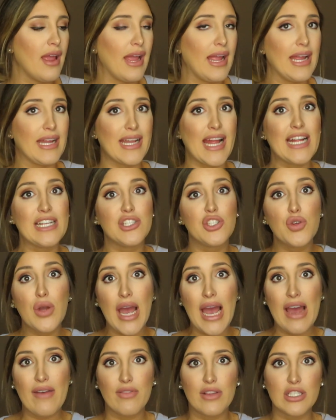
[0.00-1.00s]
and I do
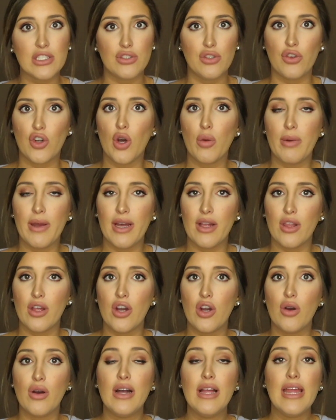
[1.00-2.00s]
have the snuggle
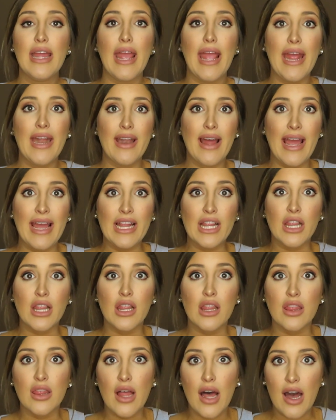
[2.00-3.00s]
pillow, and I
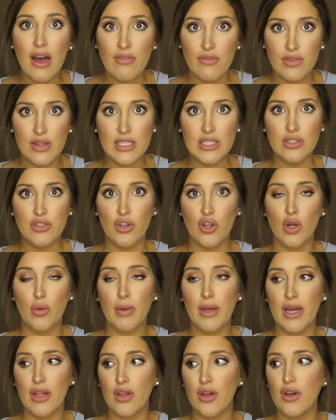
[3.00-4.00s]
love the snuggle
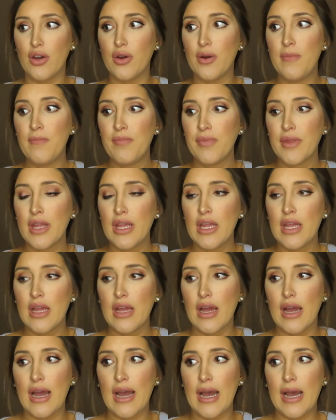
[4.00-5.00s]
pillow.
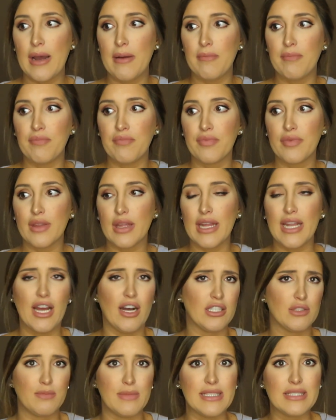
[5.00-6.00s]
It
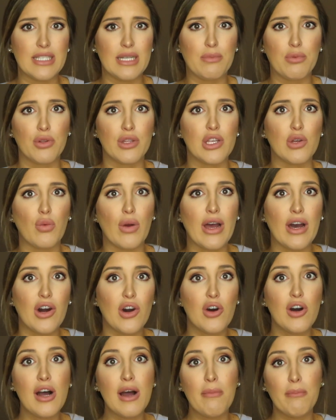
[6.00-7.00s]
helps me sleep really
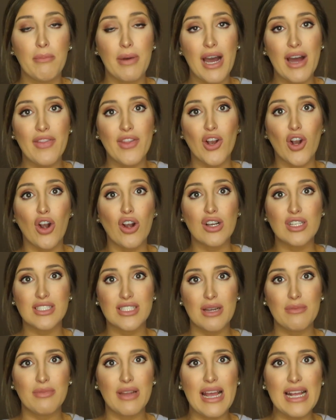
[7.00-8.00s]
well, but there are
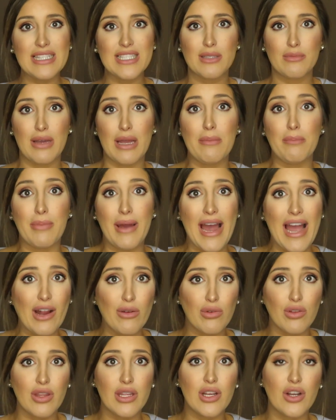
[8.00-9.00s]
some nights that my
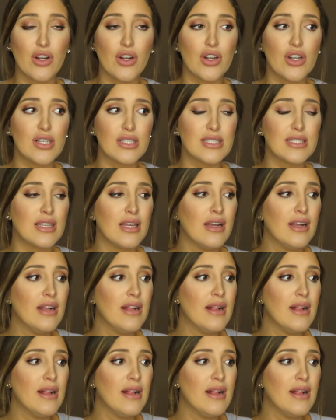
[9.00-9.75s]
back really hurts